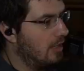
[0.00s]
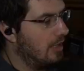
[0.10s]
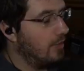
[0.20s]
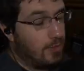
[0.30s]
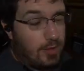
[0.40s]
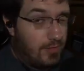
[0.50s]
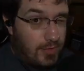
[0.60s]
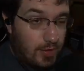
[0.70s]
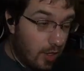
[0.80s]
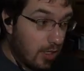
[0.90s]
It'd be weird if you
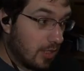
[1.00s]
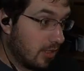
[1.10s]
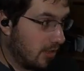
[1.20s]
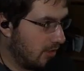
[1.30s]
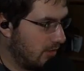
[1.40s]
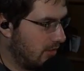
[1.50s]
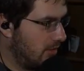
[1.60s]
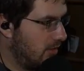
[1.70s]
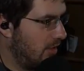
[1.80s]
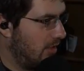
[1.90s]
couldn't,
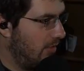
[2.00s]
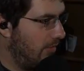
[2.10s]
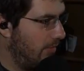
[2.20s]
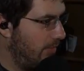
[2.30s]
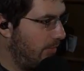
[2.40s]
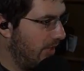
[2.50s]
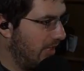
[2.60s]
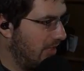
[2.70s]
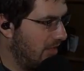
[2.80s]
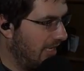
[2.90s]
but
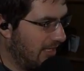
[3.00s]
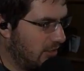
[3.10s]
that